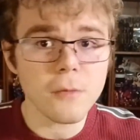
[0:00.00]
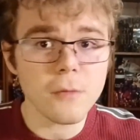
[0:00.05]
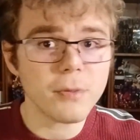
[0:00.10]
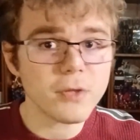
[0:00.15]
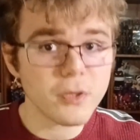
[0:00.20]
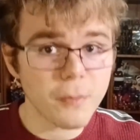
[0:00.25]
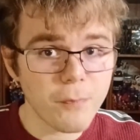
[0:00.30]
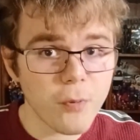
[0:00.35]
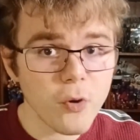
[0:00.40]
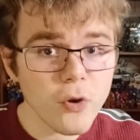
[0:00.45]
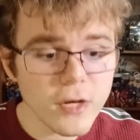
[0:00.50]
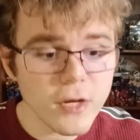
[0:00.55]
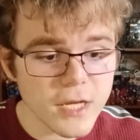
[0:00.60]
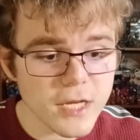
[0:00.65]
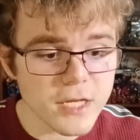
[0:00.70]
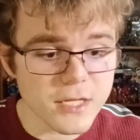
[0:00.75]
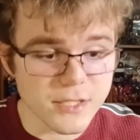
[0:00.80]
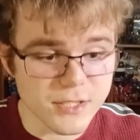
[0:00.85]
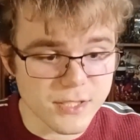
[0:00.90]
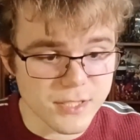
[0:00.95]
But the point
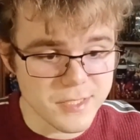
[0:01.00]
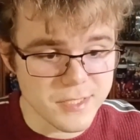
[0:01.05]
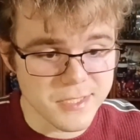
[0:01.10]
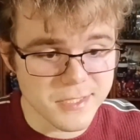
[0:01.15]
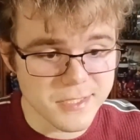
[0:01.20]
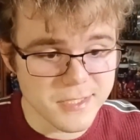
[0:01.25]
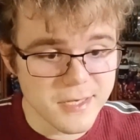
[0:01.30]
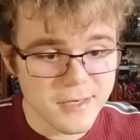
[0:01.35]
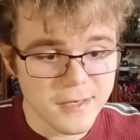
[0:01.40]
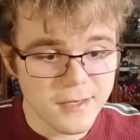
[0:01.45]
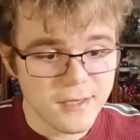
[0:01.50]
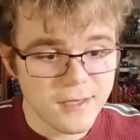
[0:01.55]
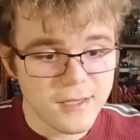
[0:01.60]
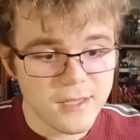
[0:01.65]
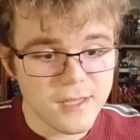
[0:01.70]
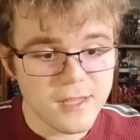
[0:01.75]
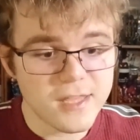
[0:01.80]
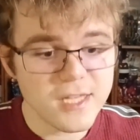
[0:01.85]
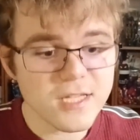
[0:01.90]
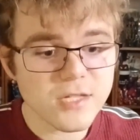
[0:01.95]
is
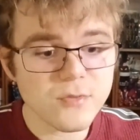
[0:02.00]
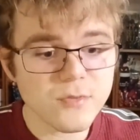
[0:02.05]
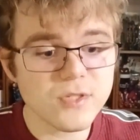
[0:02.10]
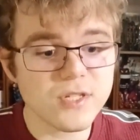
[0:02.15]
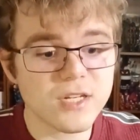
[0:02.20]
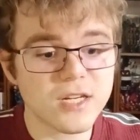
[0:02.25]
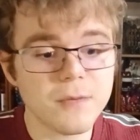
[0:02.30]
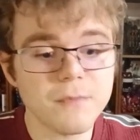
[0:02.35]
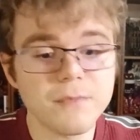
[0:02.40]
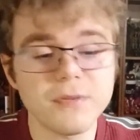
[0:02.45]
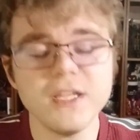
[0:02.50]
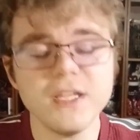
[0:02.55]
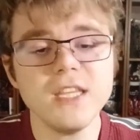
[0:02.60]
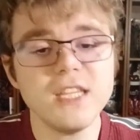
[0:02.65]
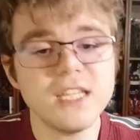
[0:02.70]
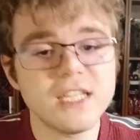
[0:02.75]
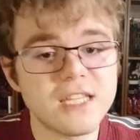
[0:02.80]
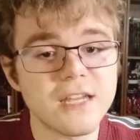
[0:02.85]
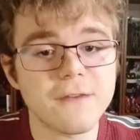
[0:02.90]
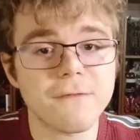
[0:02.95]
this was a
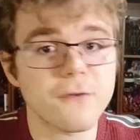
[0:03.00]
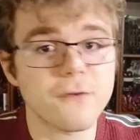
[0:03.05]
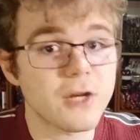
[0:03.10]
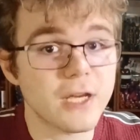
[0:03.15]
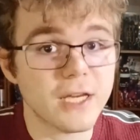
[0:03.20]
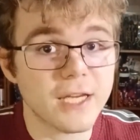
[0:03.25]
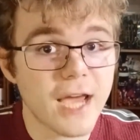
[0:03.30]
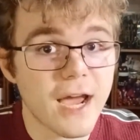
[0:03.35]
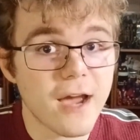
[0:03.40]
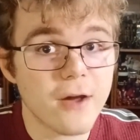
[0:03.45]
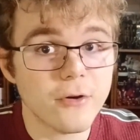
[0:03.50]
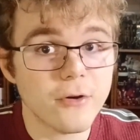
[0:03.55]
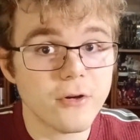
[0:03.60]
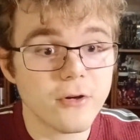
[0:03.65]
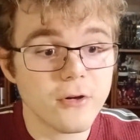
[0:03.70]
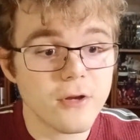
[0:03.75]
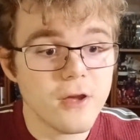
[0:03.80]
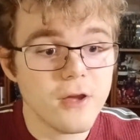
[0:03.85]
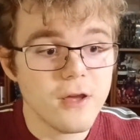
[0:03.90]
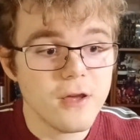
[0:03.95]
completely different
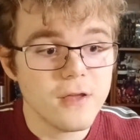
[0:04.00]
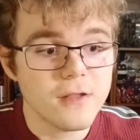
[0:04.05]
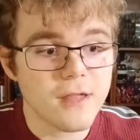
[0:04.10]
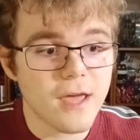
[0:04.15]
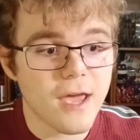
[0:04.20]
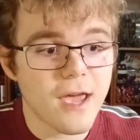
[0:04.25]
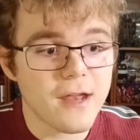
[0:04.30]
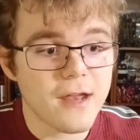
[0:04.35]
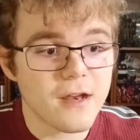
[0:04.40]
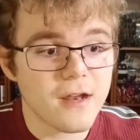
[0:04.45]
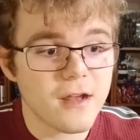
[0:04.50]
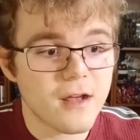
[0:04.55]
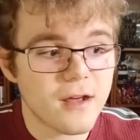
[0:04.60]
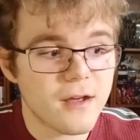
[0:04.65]
encounter that